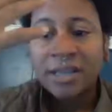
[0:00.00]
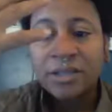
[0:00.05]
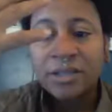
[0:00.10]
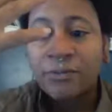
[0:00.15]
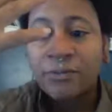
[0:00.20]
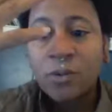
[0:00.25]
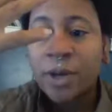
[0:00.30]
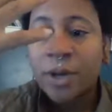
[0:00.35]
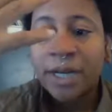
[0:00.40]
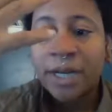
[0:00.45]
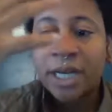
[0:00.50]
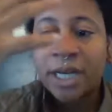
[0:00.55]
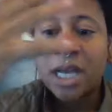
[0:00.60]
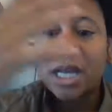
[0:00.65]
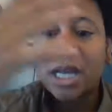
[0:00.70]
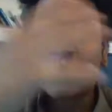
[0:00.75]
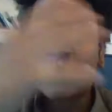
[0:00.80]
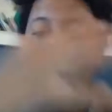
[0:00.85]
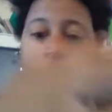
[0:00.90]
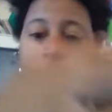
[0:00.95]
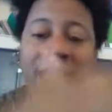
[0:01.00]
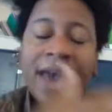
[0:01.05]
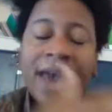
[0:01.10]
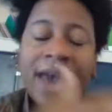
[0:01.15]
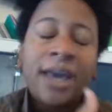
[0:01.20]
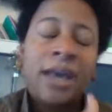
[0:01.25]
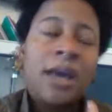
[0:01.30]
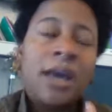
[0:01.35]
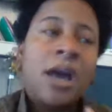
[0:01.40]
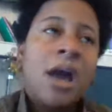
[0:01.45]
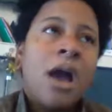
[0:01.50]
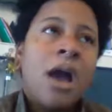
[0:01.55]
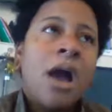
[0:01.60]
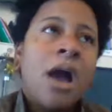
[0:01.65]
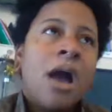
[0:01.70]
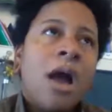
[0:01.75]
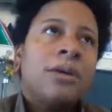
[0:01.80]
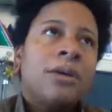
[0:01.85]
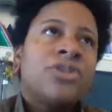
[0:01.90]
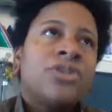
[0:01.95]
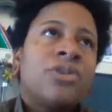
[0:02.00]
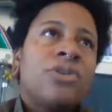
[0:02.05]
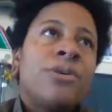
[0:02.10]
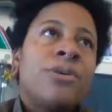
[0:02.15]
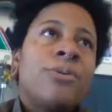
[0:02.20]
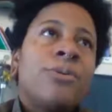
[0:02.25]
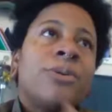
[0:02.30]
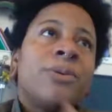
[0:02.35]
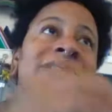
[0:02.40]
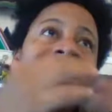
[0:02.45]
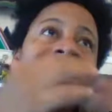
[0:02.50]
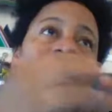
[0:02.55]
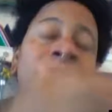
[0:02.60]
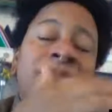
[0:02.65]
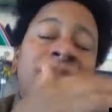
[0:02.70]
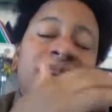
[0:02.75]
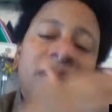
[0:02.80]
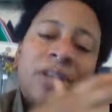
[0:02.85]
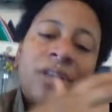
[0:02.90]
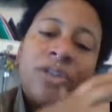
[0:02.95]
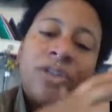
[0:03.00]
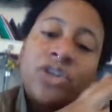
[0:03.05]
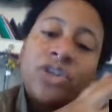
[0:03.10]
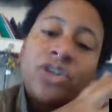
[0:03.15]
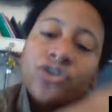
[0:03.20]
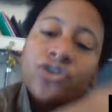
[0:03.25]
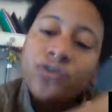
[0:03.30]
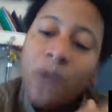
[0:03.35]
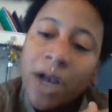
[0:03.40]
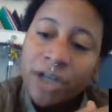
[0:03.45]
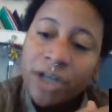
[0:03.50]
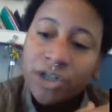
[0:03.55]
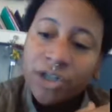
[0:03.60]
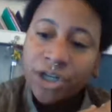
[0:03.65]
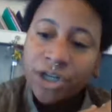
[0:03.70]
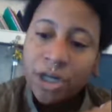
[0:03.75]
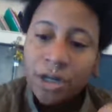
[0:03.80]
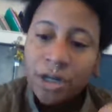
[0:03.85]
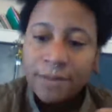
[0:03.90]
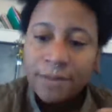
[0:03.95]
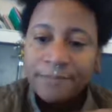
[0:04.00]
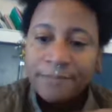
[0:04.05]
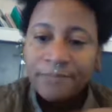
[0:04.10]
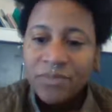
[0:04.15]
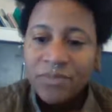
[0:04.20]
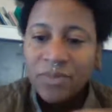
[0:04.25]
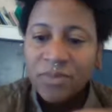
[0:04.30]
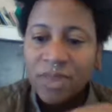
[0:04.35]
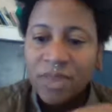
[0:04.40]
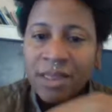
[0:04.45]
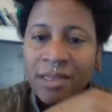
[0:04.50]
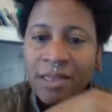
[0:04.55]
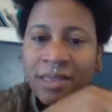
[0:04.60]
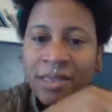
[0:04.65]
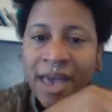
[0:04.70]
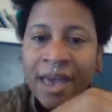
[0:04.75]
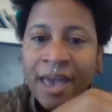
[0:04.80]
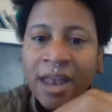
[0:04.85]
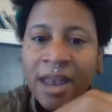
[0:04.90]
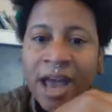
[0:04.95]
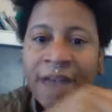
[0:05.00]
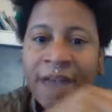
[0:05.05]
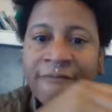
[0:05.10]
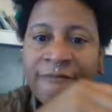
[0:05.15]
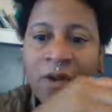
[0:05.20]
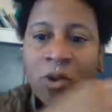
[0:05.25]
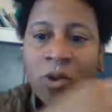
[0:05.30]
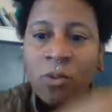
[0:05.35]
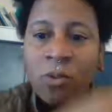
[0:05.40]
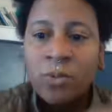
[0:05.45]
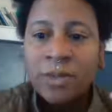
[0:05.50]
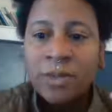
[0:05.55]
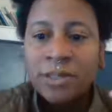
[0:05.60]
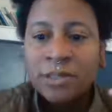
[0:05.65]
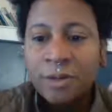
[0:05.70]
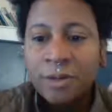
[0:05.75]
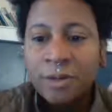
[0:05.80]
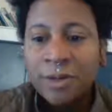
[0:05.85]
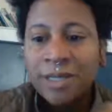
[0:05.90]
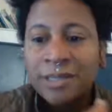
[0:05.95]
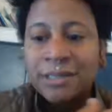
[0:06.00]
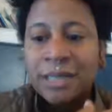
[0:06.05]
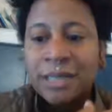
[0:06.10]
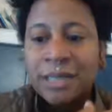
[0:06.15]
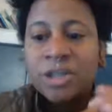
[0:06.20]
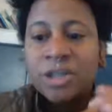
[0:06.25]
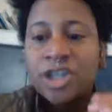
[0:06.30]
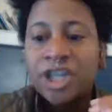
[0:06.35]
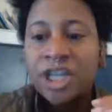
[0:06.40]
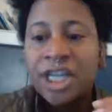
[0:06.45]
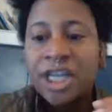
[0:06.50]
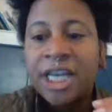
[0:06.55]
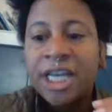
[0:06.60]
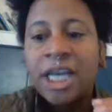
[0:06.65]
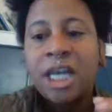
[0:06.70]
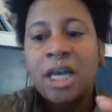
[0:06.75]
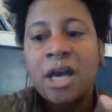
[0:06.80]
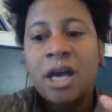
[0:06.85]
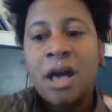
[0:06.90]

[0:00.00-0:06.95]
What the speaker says: foreign in any way. So there was something in the structure that I felt was quintessentially